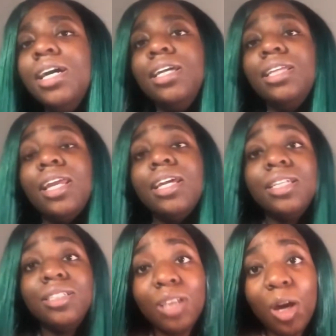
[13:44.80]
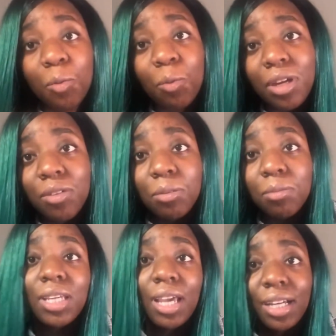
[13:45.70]
that is away from
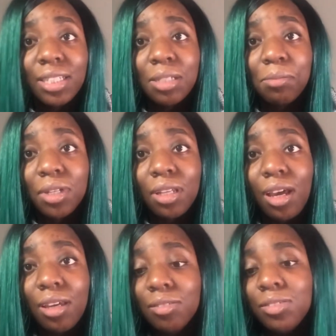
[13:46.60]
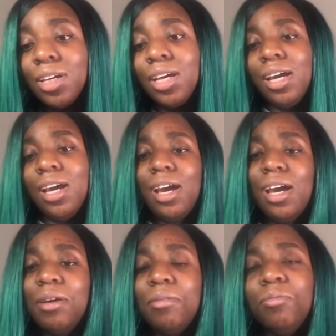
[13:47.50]
the academic life.
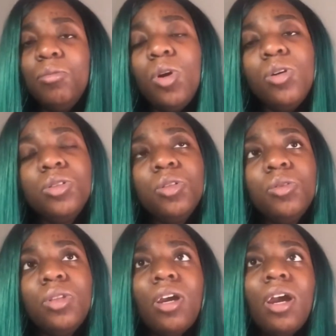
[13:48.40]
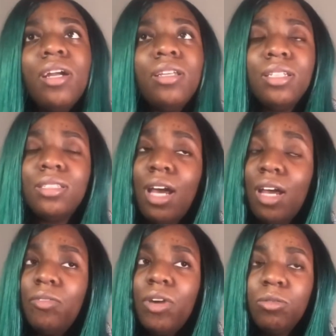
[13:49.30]
Also, there are things
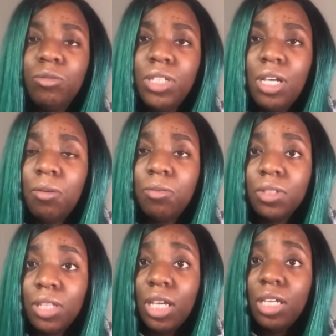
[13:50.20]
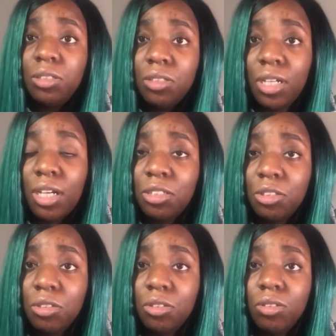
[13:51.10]
I found really helpful. The
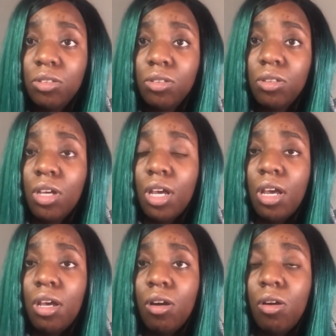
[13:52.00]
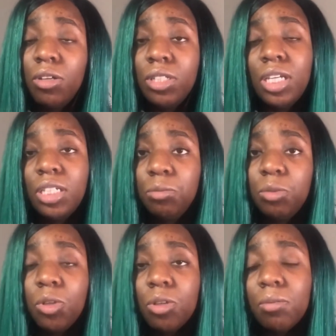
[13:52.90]
international orientation
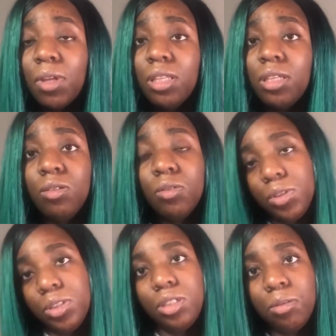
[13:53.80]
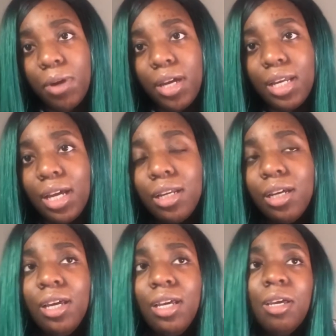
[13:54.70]
program that the University of Brighton had,
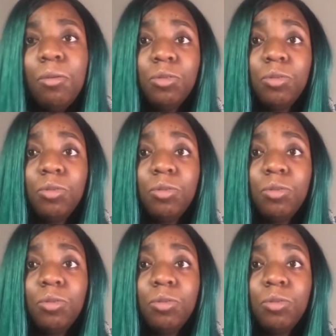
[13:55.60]
it was